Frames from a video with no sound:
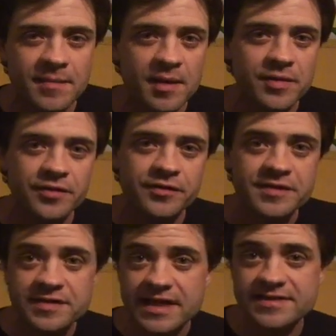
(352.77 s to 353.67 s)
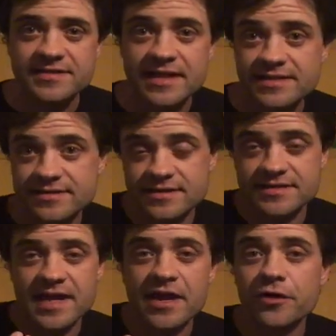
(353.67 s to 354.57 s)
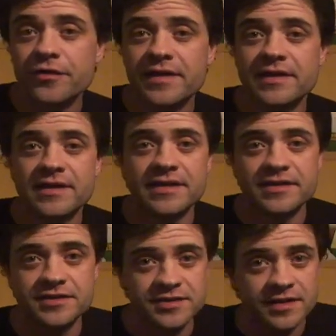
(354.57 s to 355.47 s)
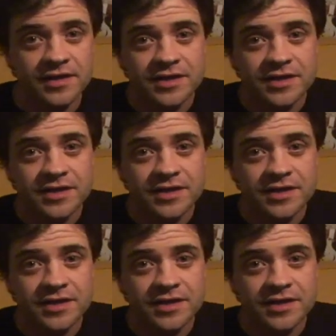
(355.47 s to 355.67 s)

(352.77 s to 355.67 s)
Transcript: Maybe that's the skater that is